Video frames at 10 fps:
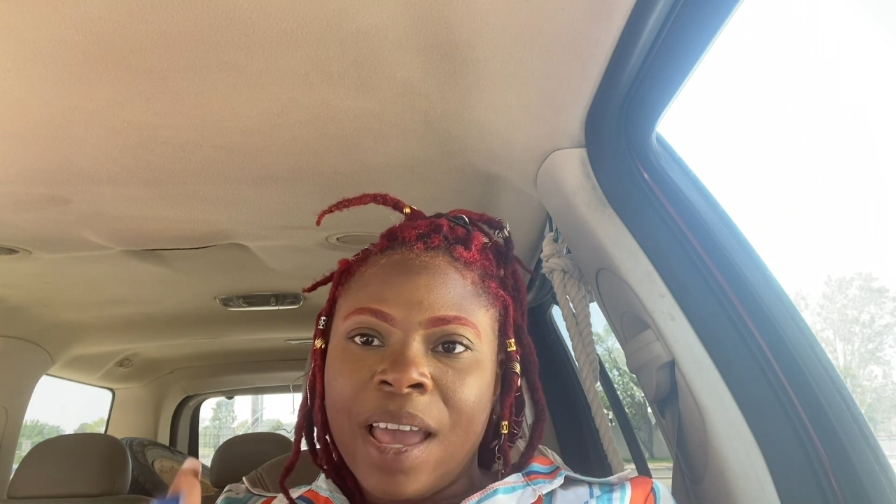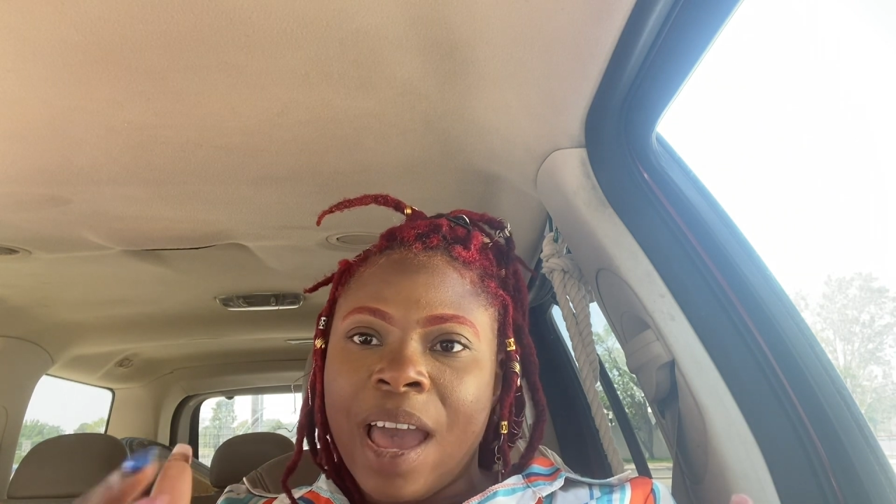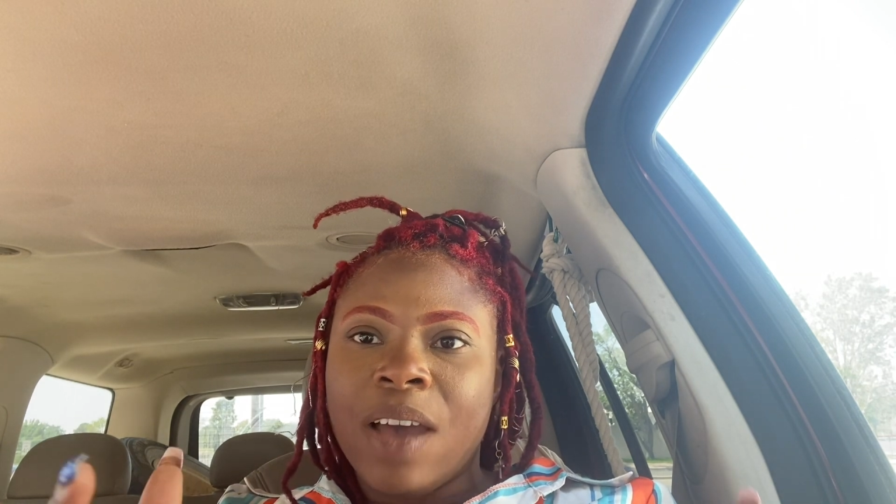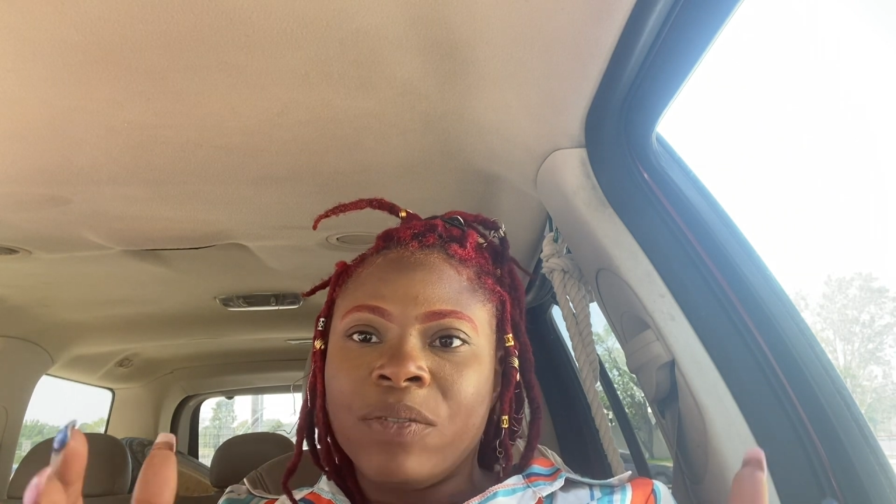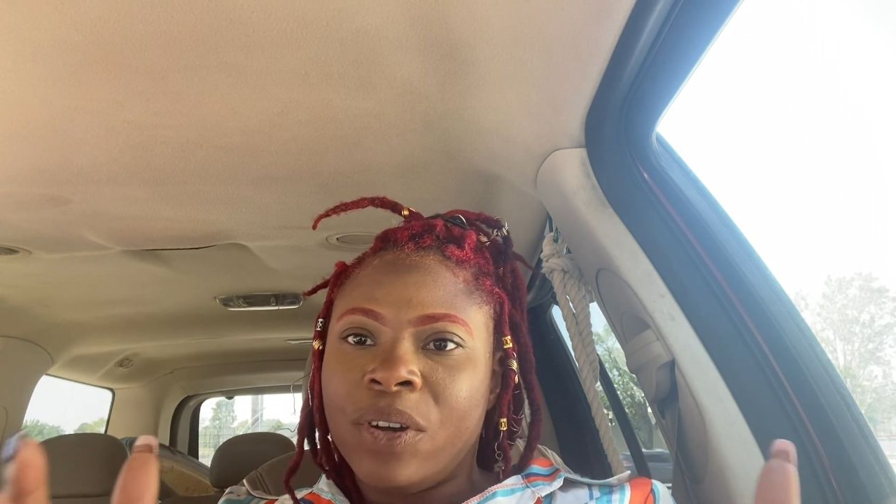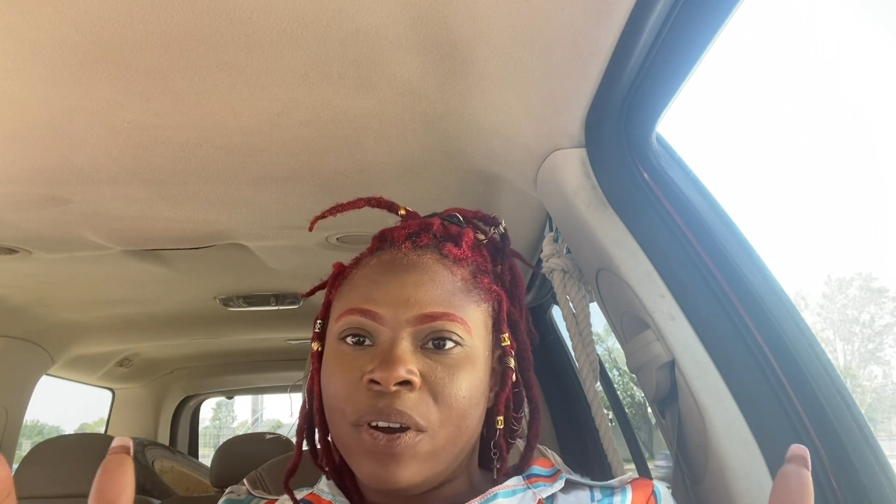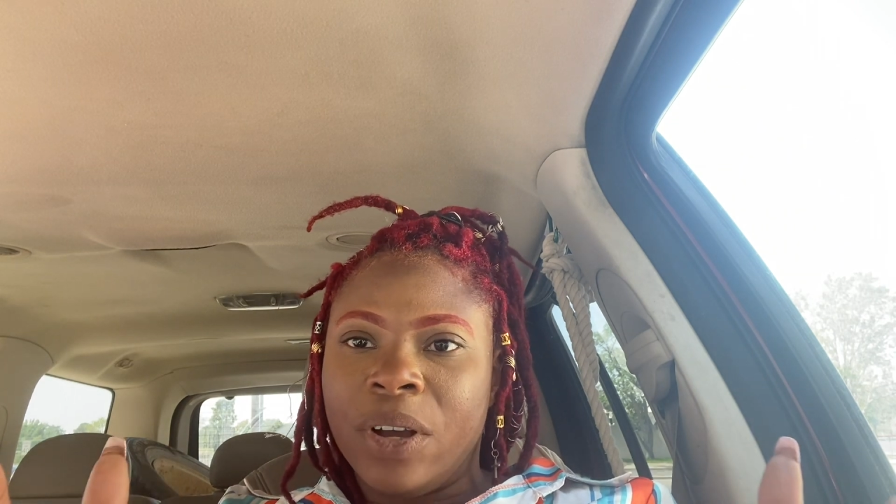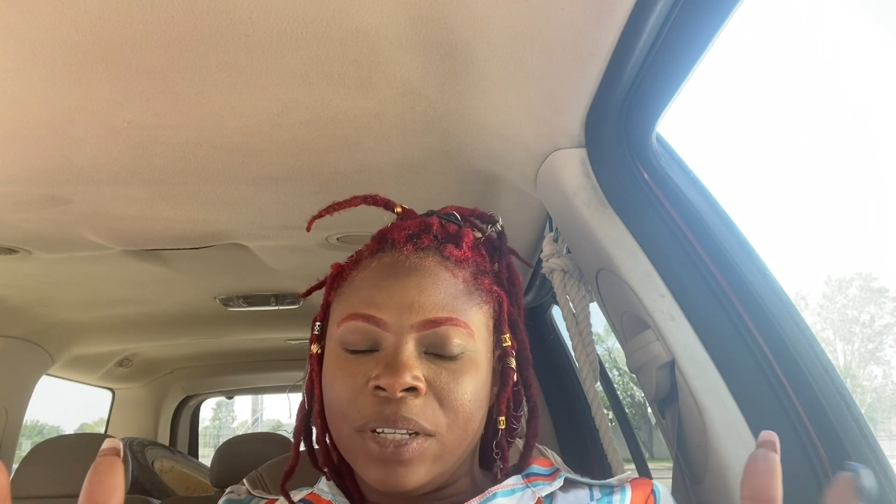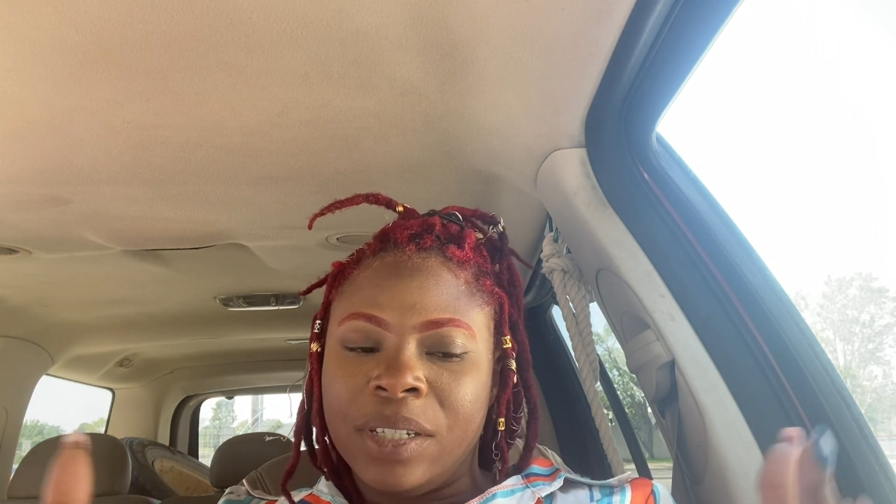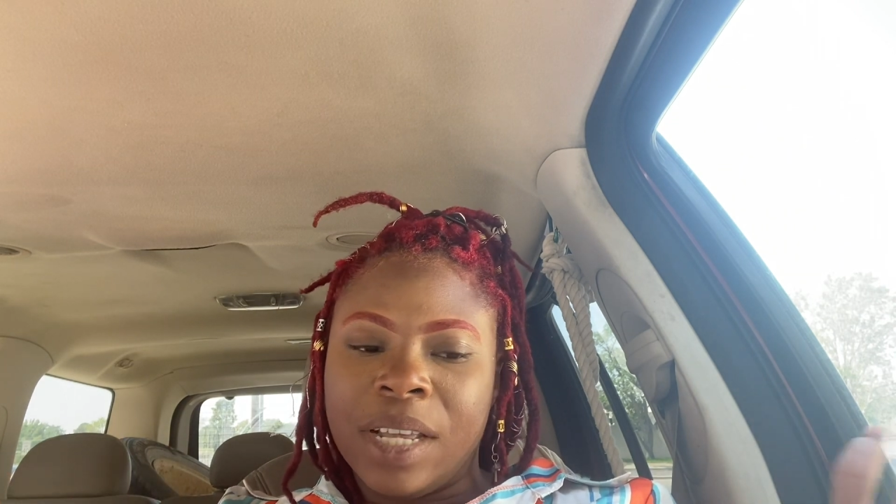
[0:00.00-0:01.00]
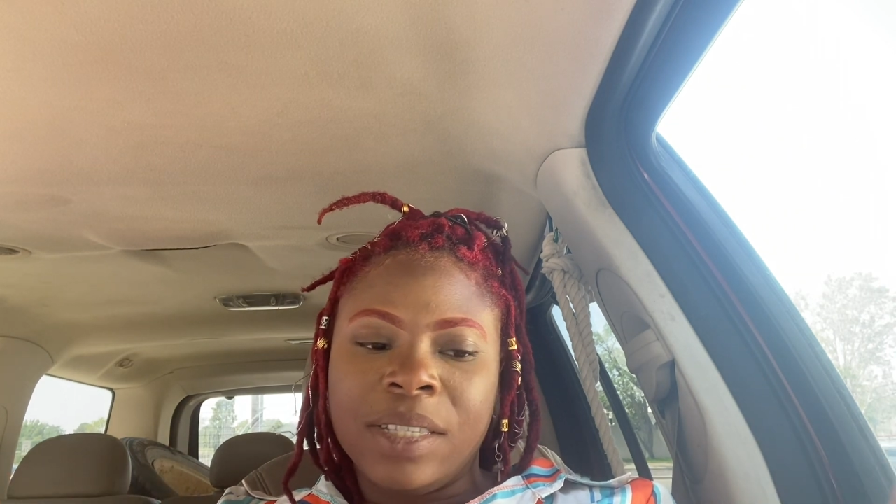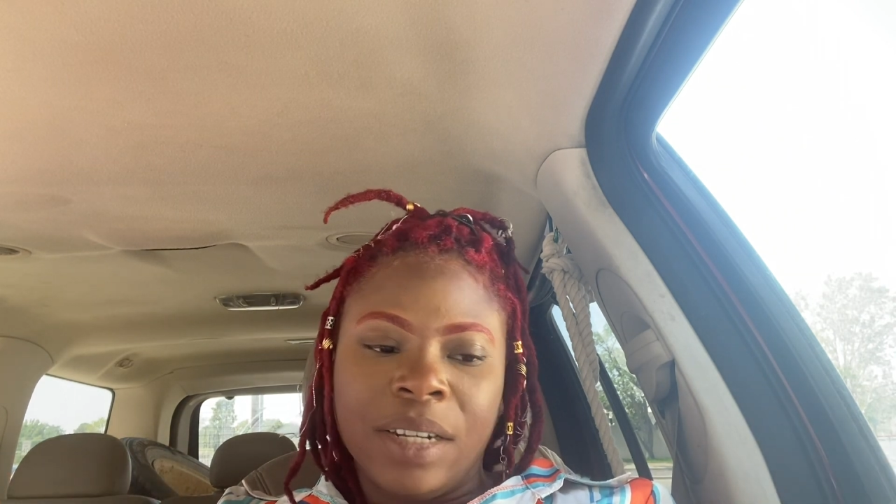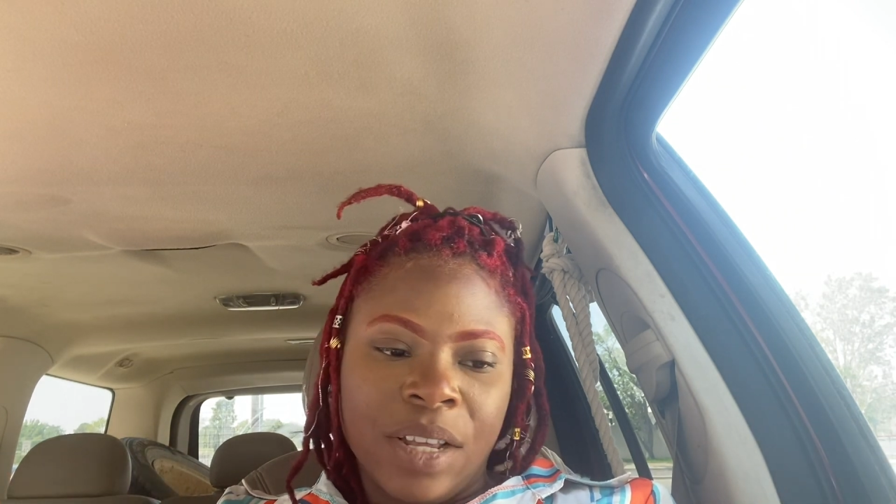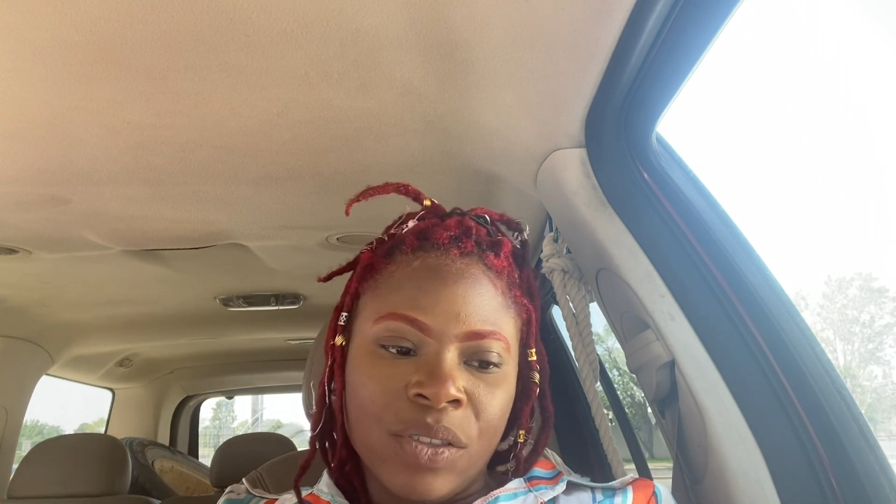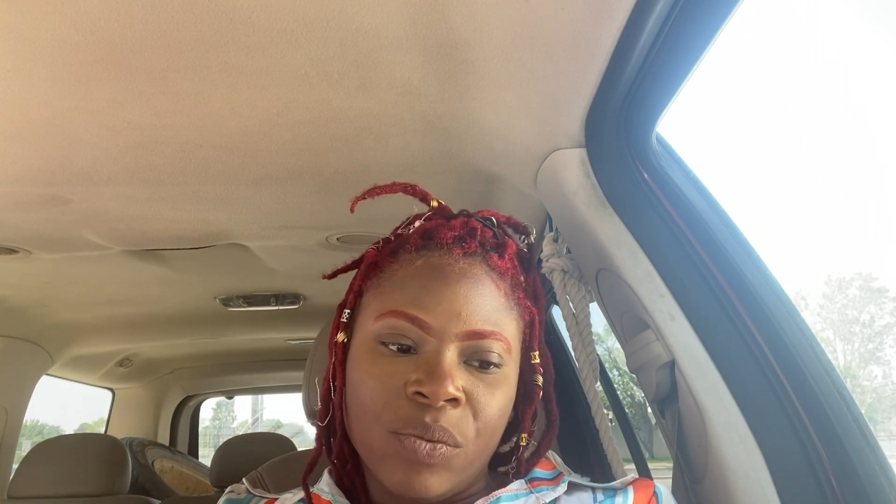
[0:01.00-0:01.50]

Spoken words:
Have courage. That's another